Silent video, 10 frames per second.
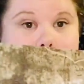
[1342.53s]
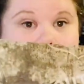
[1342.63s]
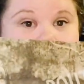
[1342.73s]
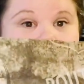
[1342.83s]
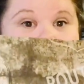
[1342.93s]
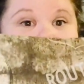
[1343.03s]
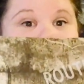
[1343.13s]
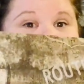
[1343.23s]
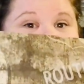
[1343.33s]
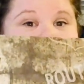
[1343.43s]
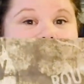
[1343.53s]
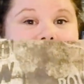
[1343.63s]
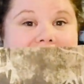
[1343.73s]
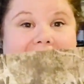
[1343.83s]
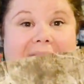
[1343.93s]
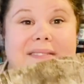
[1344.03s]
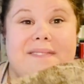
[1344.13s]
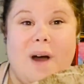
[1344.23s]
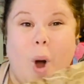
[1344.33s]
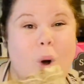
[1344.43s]
But I would say I
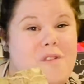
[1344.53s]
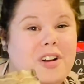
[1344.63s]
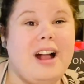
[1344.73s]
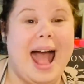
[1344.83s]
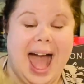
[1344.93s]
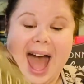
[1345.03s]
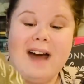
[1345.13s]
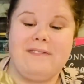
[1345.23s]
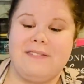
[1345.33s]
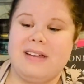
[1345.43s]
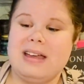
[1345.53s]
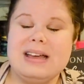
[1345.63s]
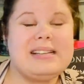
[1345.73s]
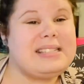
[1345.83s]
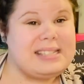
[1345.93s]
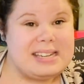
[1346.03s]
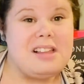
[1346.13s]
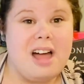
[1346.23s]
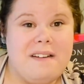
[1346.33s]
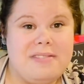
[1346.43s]
have over half
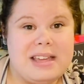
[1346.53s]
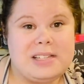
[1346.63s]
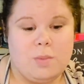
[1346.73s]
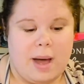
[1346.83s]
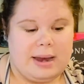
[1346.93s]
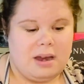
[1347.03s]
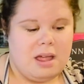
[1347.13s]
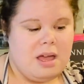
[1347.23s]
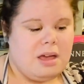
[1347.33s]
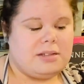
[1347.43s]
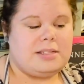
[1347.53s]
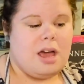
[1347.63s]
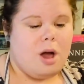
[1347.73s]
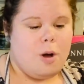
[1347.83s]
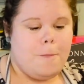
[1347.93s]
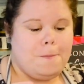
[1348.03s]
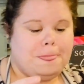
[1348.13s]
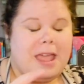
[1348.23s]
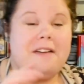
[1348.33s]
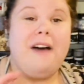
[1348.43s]
still of this one. So
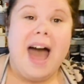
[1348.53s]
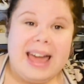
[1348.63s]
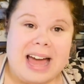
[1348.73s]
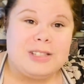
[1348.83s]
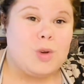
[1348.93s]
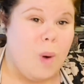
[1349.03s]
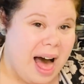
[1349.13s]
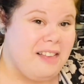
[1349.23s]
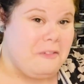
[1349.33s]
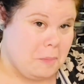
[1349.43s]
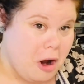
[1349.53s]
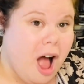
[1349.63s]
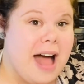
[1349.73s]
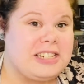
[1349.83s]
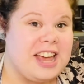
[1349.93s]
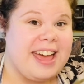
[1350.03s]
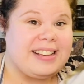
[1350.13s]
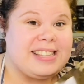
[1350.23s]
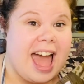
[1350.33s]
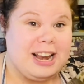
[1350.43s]
if I got 12
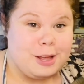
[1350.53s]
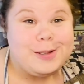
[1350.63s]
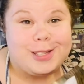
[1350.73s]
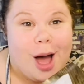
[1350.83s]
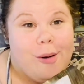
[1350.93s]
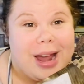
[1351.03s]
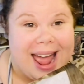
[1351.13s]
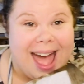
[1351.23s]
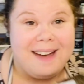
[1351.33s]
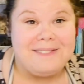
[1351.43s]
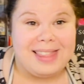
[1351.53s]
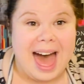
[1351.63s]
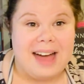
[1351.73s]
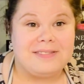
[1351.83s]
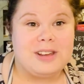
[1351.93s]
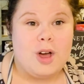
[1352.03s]
projects and you saw what I have left,